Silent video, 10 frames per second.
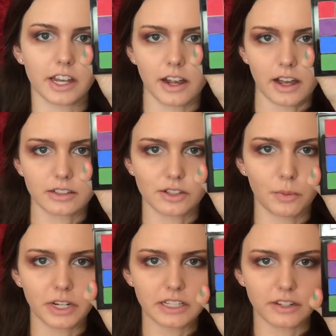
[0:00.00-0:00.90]
It has so
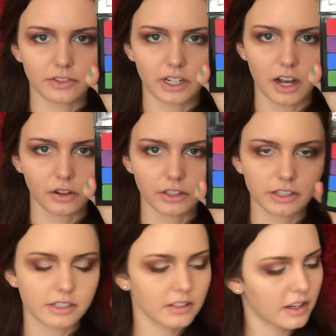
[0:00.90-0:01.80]
many different
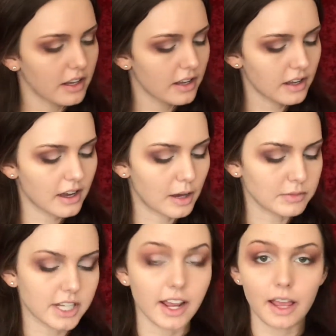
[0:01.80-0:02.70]
colors.
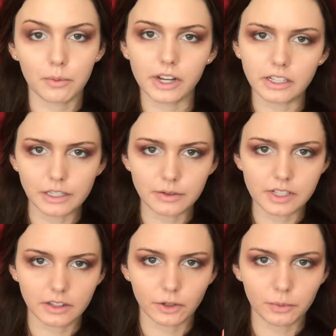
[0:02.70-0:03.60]
Today we're going to use
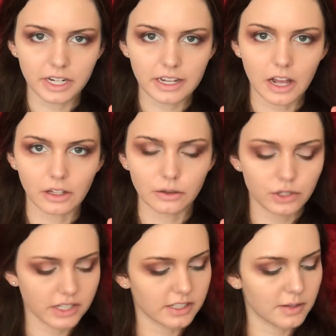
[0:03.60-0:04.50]
a little bit of yellow
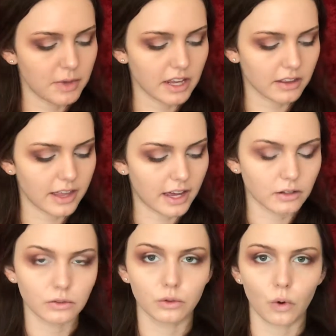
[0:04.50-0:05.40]
just to make that
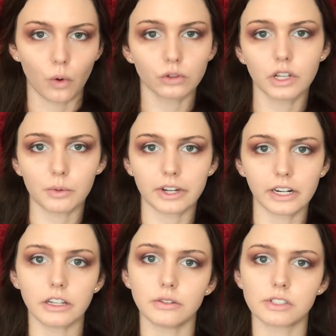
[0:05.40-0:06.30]
gold that we're going
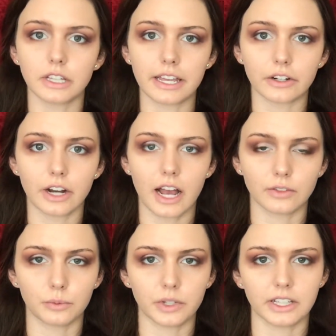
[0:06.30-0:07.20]
to use later have
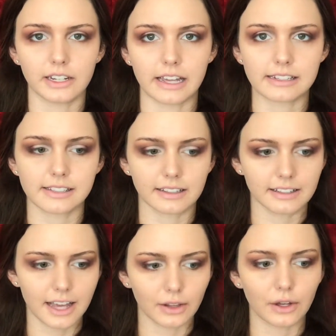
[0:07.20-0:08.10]
a really nice
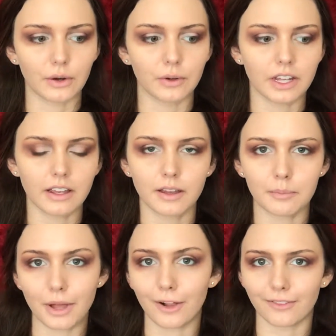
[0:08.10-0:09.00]
yellow
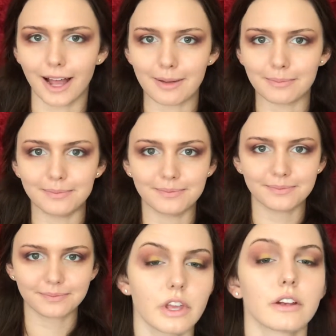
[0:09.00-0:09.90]
Belle vibe.
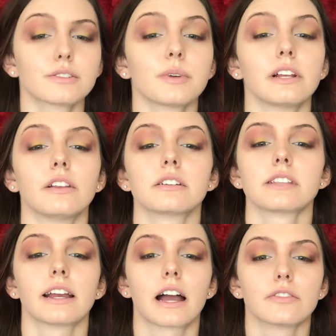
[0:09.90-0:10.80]
So here's what it looks
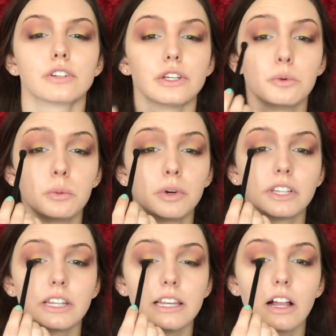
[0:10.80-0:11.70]
like after you would put
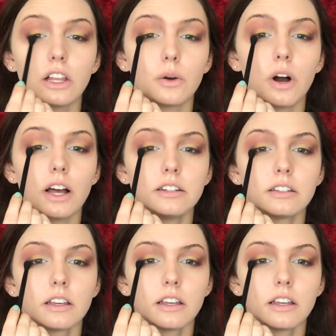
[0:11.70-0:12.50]
the yellow on.